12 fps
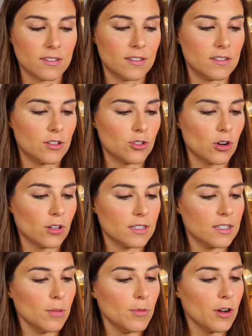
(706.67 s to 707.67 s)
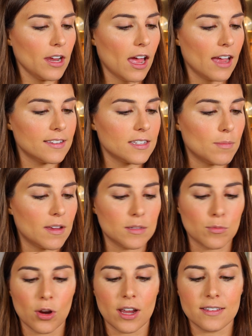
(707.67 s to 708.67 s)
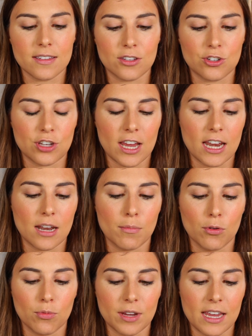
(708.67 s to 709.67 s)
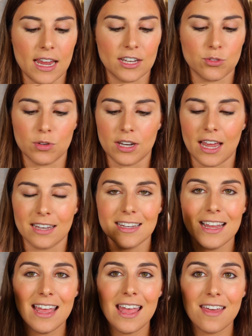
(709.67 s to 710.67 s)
This is the Charlotte Tilbury Eyes to Mesmerize in the shade Marie Antoinette.